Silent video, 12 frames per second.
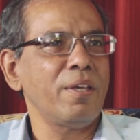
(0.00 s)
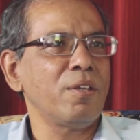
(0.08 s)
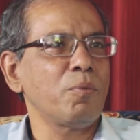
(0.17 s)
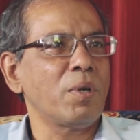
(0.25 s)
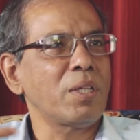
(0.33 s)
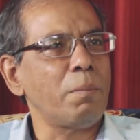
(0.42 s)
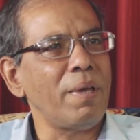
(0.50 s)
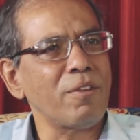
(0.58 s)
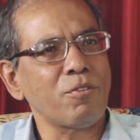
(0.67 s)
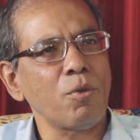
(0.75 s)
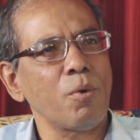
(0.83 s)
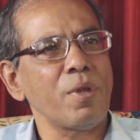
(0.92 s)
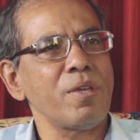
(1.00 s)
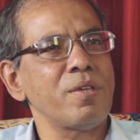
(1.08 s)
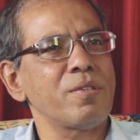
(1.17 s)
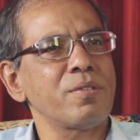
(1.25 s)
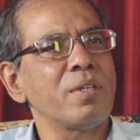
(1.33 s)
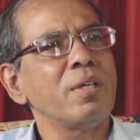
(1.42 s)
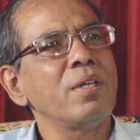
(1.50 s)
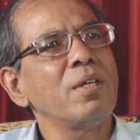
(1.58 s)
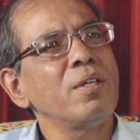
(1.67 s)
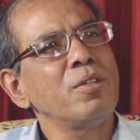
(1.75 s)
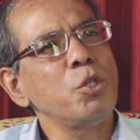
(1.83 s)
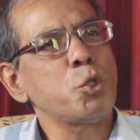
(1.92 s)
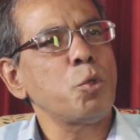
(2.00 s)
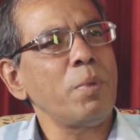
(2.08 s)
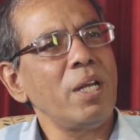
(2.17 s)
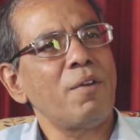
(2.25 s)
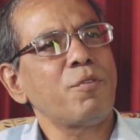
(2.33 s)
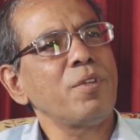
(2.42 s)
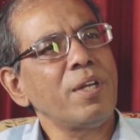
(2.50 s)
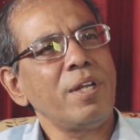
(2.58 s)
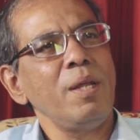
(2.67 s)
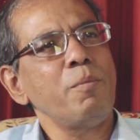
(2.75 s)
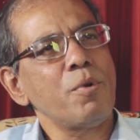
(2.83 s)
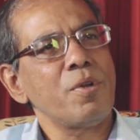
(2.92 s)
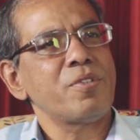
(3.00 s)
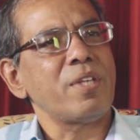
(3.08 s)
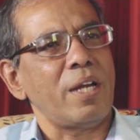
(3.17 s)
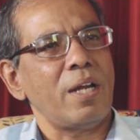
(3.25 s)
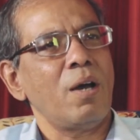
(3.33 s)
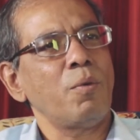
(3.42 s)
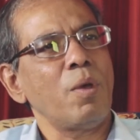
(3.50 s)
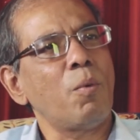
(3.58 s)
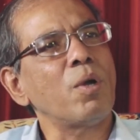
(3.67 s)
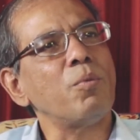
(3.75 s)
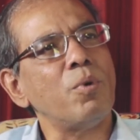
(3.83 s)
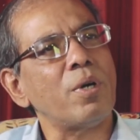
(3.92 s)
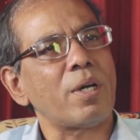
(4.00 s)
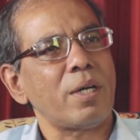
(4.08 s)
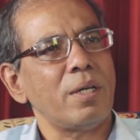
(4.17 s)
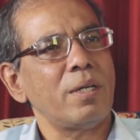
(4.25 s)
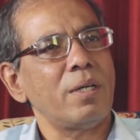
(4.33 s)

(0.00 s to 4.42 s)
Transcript: is, what the base story is, this should be left to the team to decide how they want to work,